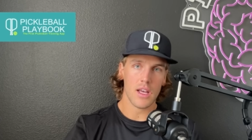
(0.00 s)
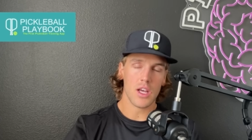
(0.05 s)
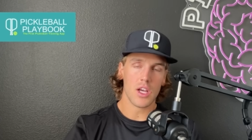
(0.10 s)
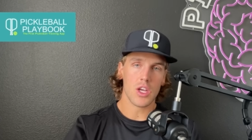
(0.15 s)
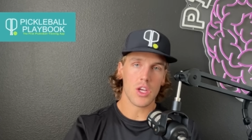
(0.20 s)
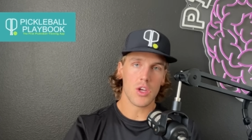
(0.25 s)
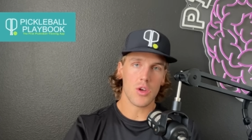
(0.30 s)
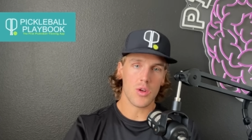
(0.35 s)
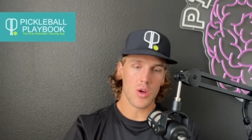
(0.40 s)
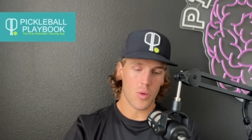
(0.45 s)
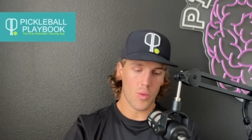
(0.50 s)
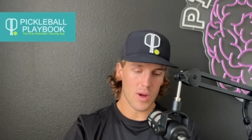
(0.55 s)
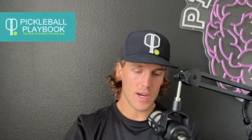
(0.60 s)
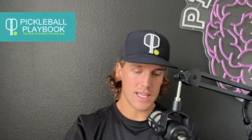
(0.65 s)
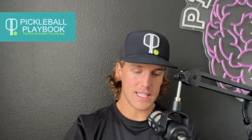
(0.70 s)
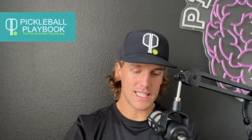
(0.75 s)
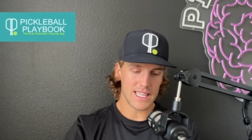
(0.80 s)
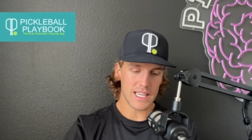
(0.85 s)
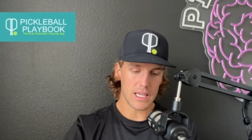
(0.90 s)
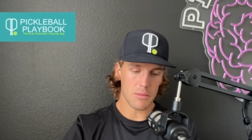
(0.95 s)
You don't want to
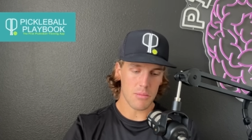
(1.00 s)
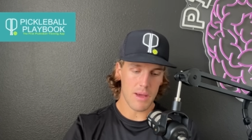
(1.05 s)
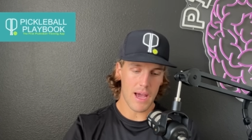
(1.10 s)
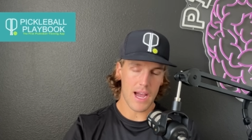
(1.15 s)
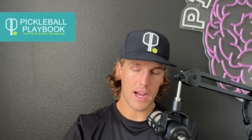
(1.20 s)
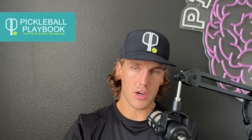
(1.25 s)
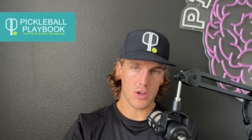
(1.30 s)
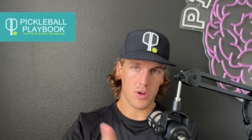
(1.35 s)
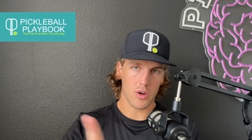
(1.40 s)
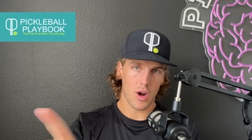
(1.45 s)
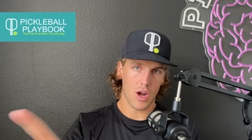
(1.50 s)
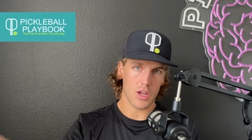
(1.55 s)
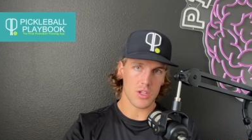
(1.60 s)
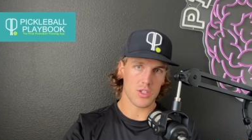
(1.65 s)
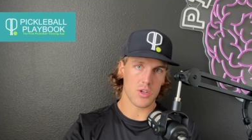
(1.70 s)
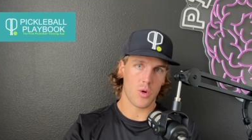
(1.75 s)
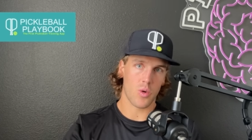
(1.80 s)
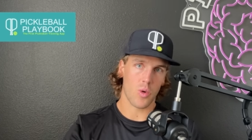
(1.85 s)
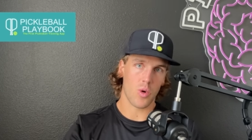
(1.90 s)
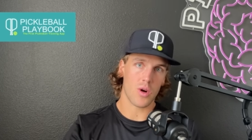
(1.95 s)
dink back cross
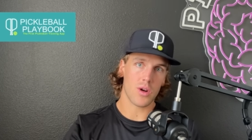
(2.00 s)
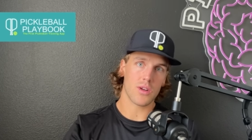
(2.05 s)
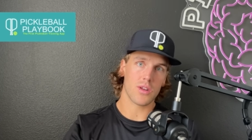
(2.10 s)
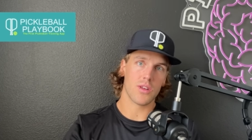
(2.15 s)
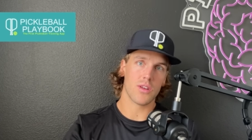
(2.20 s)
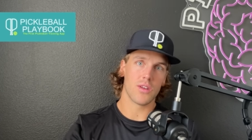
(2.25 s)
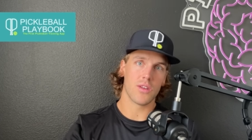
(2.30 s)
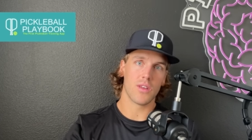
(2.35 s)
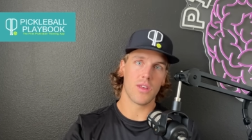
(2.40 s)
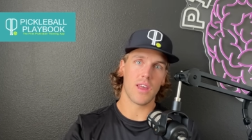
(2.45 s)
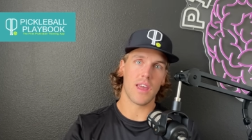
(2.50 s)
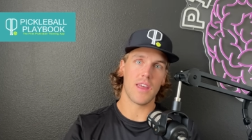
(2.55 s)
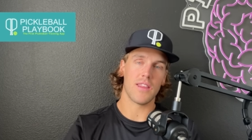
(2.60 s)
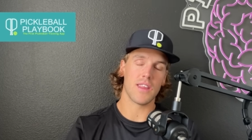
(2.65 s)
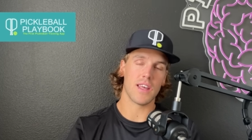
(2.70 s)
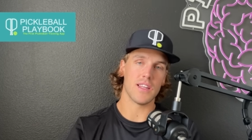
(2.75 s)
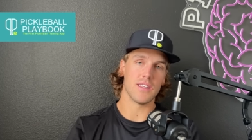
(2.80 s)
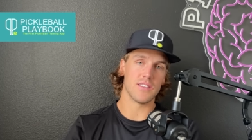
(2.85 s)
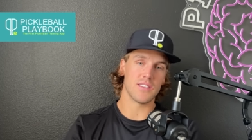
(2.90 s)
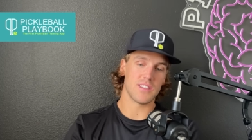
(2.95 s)
court and
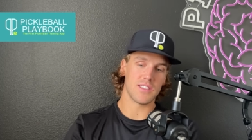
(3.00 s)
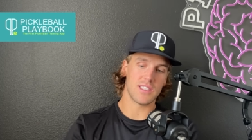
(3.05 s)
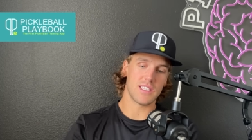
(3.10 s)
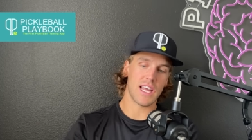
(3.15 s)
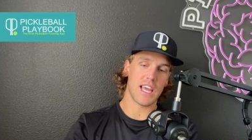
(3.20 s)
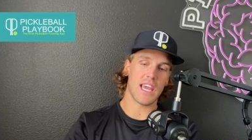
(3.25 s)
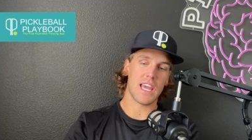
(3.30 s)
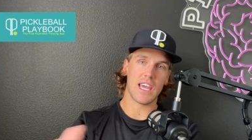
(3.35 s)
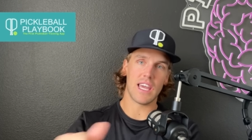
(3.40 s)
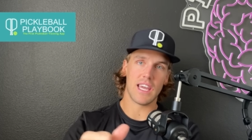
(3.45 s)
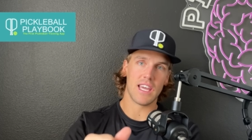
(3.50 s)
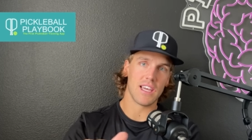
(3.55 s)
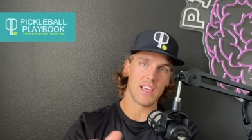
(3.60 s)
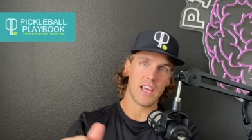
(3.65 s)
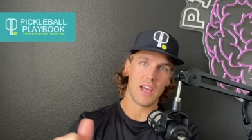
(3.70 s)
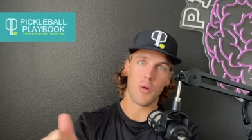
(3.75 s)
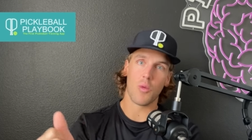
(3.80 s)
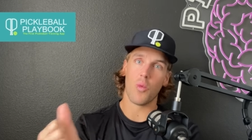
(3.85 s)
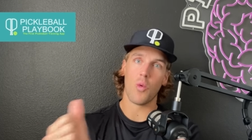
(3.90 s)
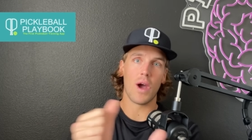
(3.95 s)
then stay
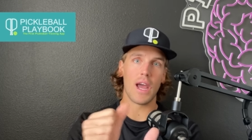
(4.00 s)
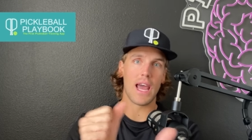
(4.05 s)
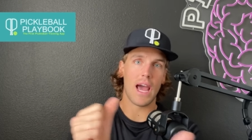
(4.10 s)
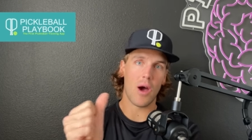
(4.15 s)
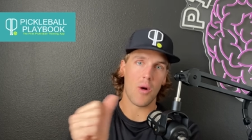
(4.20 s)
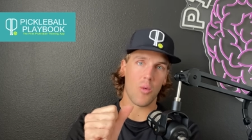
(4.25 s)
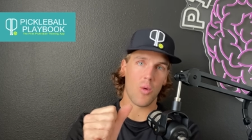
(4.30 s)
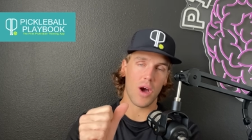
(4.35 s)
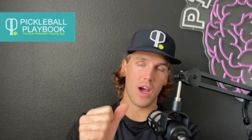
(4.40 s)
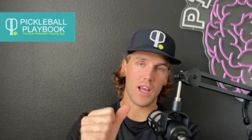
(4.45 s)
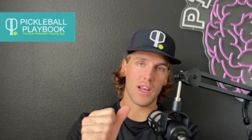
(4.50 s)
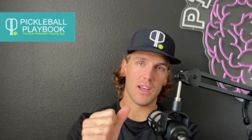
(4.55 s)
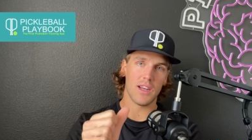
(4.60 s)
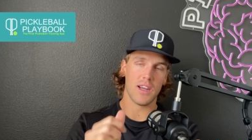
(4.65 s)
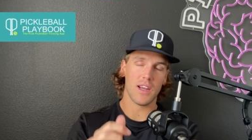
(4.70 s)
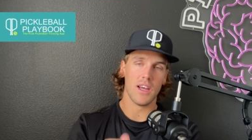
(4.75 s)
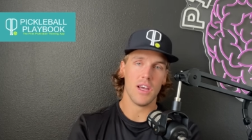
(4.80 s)
way out wide.